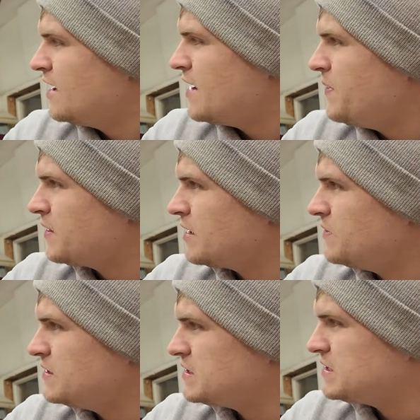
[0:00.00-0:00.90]
I picked up
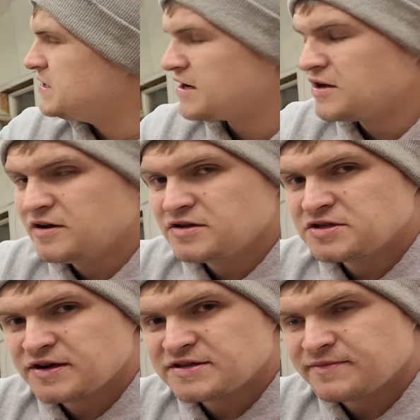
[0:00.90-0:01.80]
these sick hood
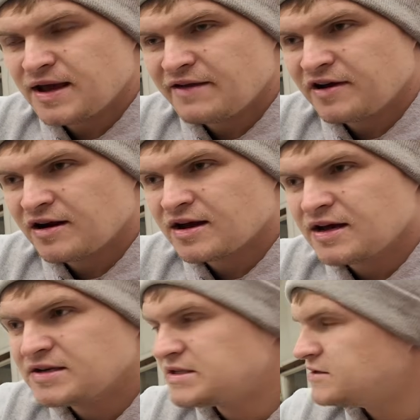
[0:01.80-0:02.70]
struts from AVR
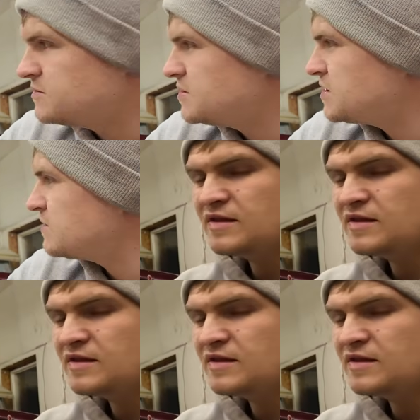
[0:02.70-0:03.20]
Customs.